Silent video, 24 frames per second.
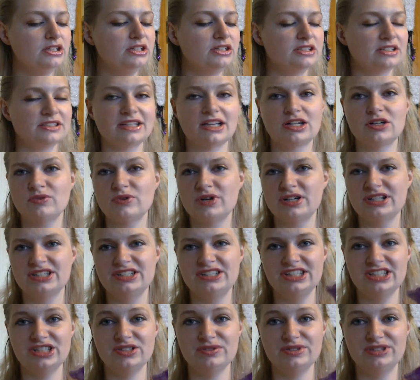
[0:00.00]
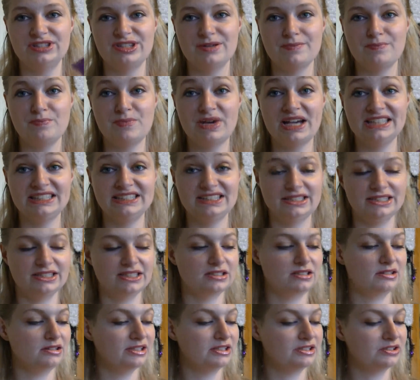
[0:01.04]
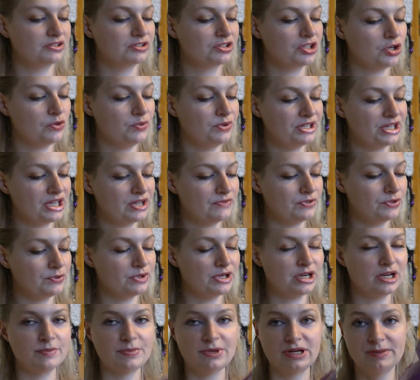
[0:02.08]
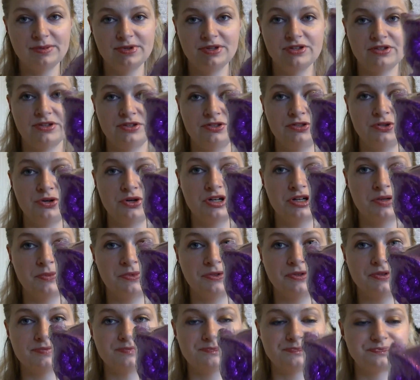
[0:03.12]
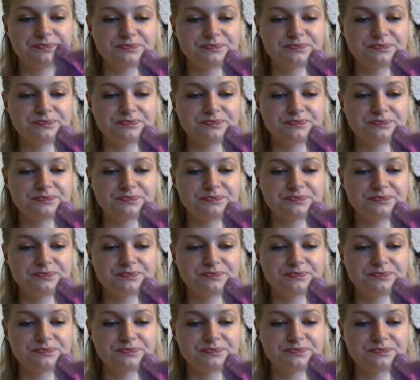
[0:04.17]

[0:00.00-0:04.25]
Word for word: because I don't want to deal with the mess of the glitter going everywhere, but I mean, they're adorable.